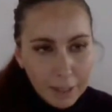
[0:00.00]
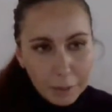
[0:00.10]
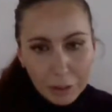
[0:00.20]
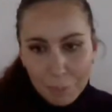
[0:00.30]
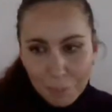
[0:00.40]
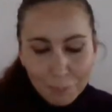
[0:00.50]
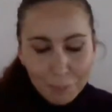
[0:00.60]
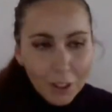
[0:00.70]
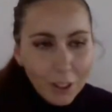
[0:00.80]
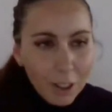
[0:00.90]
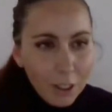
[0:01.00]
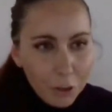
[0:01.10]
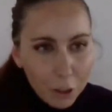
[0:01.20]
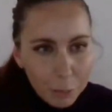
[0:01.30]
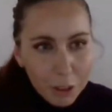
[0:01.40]
Finally,
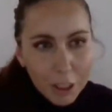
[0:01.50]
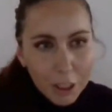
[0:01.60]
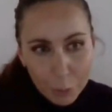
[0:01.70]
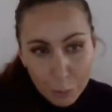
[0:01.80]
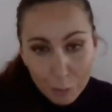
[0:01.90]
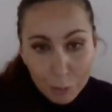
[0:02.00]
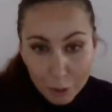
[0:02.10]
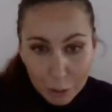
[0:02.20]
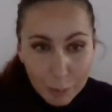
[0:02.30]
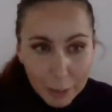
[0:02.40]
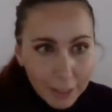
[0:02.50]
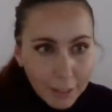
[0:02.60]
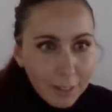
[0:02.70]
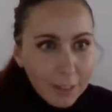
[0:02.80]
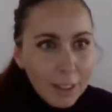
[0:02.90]
Germany came up with a
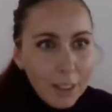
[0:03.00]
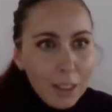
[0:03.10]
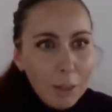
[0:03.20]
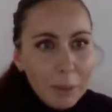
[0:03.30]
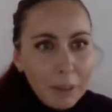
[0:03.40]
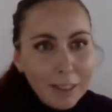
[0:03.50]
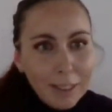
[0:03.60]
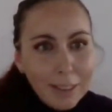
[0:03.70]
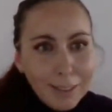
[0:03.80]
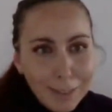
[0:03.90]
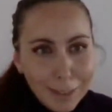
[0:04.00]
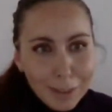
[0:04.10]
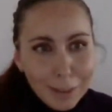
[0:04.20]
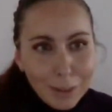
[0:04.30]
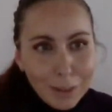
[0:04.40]
plan, but it is
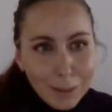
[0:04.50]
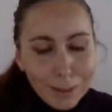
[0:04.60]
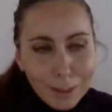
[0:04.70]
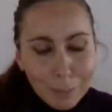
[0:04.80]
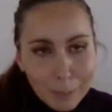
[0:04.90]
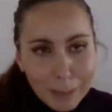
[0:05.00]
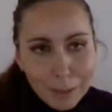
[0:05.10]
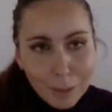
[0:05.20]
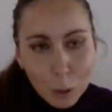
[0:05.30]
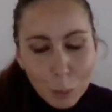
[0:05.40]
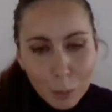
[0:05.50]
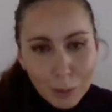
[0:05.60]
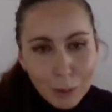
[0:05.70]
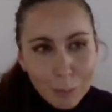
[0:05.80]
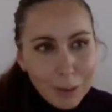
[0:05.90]
still a plan
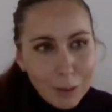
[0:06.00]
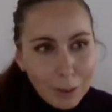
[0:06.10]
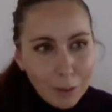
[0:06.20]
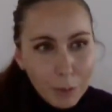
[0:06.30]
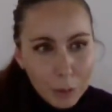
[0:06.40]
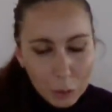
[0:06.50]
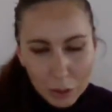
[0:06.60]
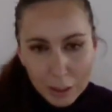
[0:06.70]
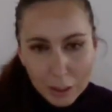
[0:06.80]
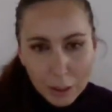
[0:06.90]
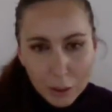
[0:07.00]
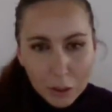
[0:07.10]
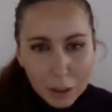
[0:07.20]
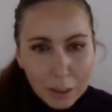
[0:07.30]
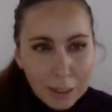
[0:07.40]
supported by the different
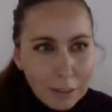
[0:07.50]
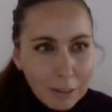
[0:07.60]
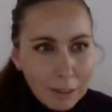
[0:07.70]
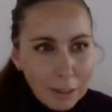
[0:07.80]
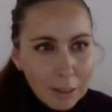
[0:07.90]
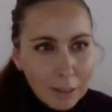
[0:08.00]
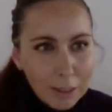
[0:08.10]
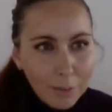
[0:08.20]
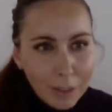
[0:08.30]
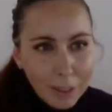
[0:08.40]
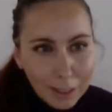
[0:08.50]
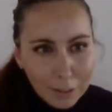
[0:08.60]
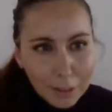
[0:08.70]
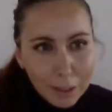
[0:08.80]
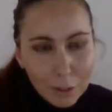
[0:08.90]
organizations and entities if the
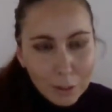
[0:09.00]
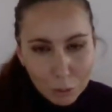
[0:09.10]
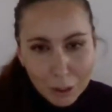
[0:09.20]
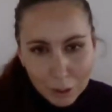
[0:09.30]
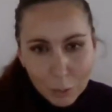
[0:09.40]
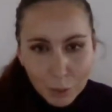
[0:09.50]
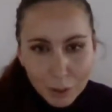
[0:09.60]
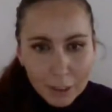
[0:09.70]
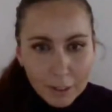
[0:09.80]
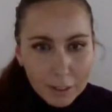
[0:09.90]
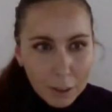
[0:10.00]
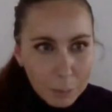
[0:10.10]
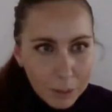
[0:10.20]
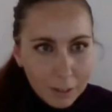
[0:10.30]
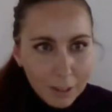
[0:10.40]
other countries would not
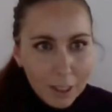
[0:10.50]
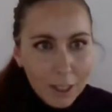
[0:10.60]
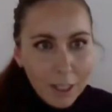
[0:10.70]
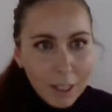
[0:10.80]
step in.